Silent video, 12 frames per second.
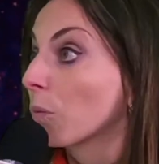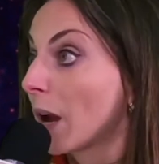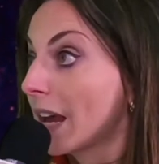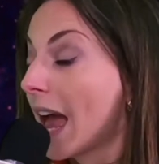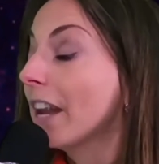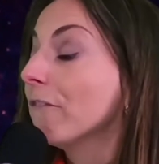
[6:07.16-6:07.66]

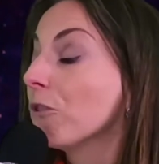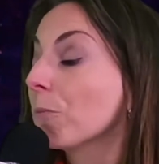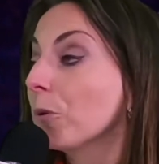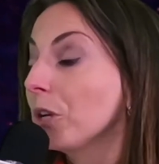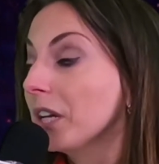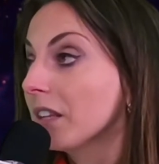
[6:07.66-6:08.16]
Right, and if you're
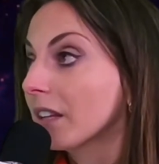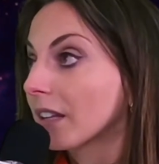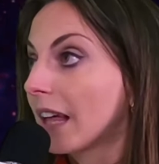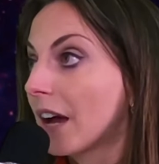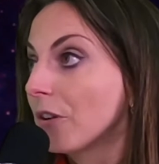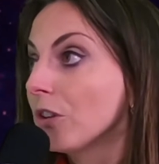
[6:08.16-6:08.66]
putting it in the
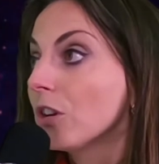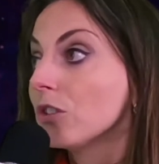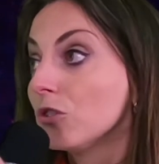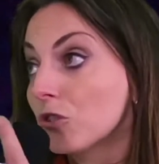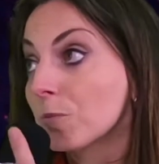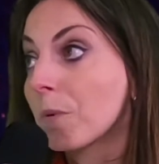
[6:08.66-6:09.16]
cloud,
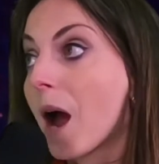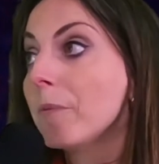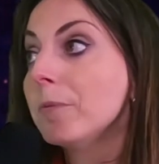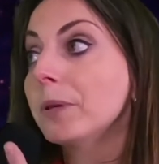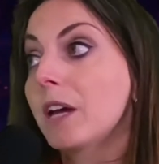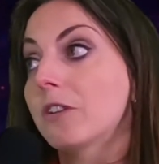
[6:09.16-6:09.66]
you should
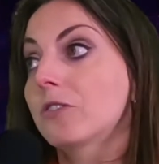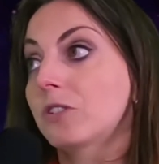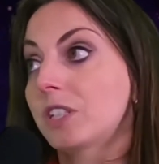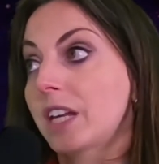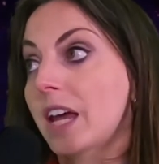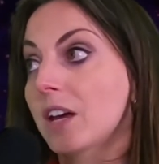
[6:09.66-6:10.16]
probably
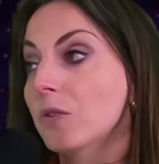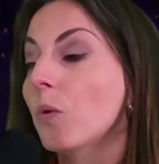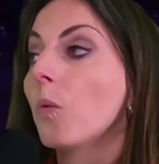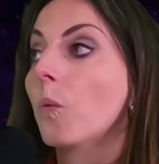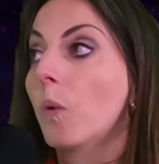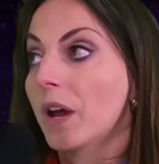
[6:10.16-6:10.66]
understand
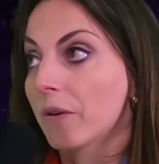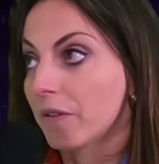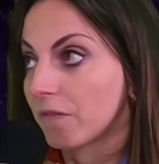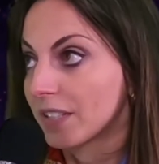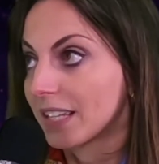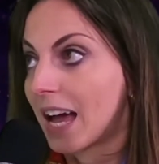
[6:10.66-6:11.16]
where it
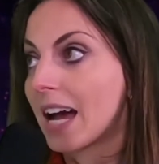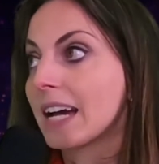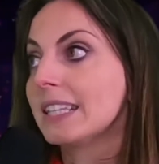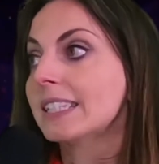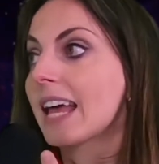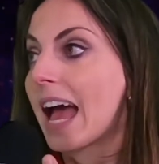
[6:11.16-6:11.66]

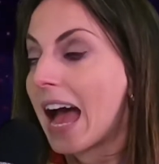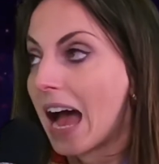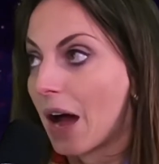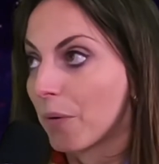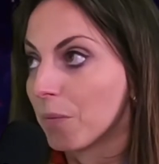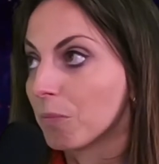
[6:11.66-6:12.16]
resides,
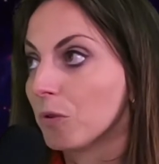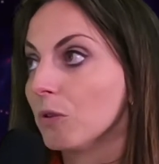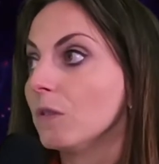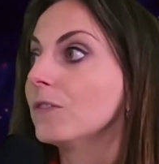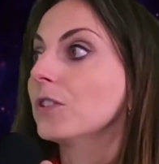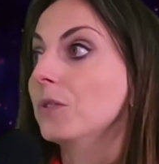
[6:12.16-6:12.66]
how it
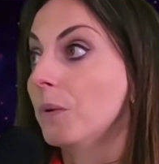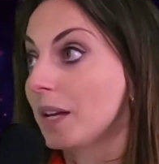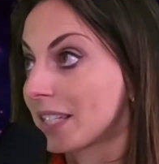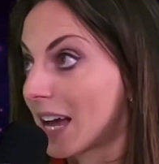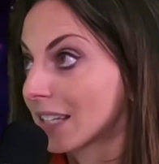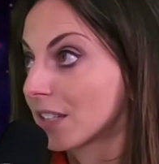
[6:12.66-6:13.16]
moves, who has
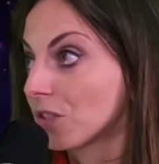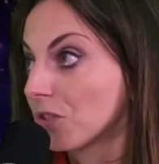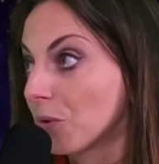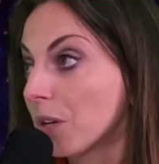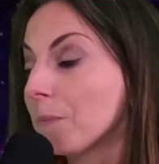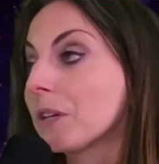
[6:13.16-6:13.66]
access
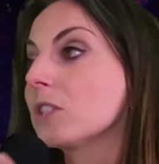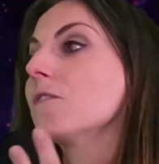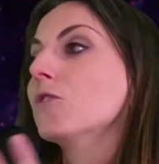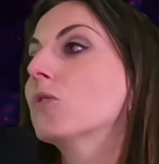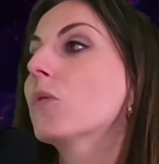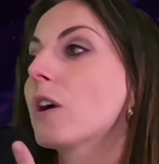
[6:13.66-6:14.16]
to it, because if
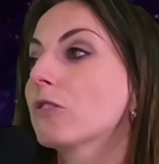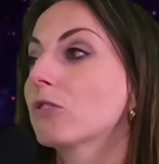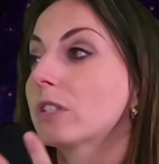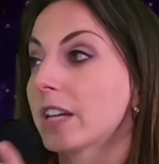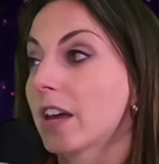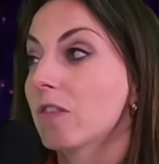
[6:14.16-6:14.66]
you don't
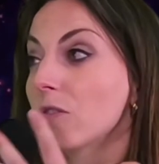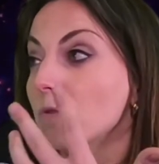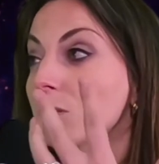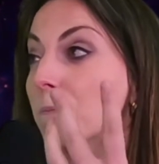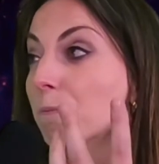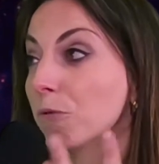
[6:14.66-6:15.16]
understand
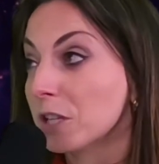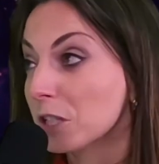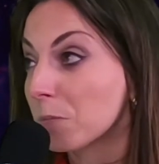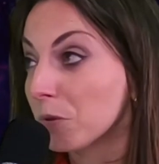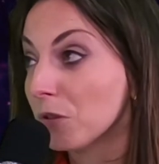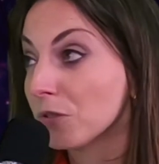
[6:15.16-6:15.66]
those
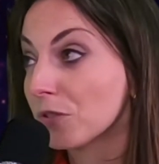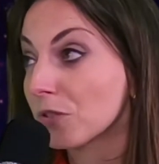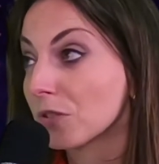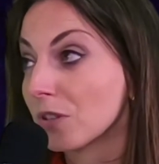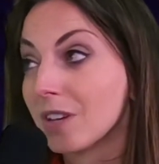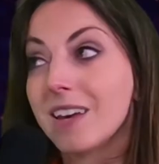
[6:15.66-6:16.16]

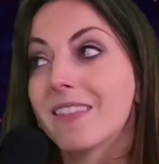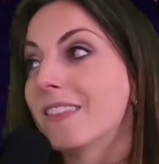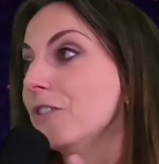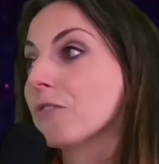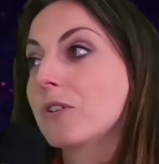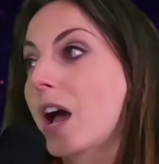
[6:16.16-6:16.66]
principles,
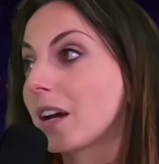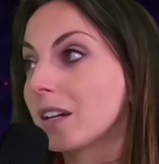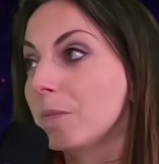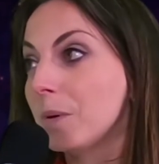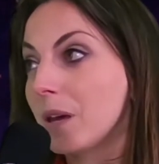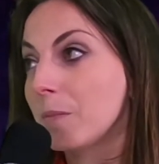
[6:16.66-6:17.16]
then you're not going
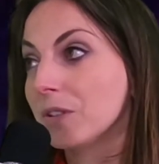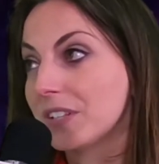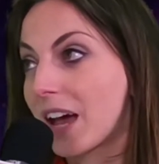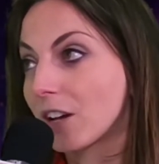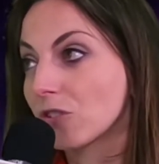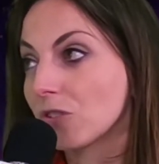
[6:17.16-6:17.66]
to be able to
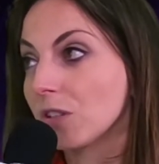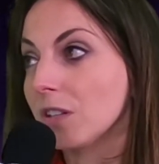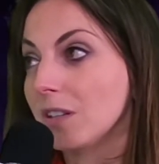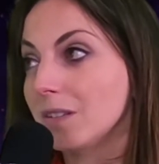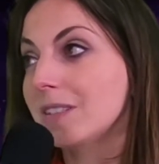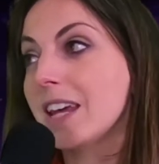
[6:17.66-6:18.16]

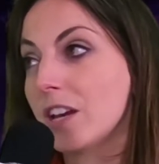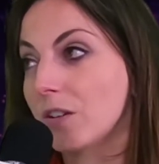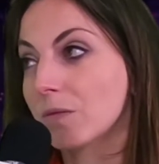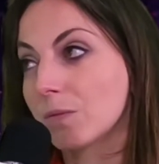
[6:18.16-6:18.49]
actually take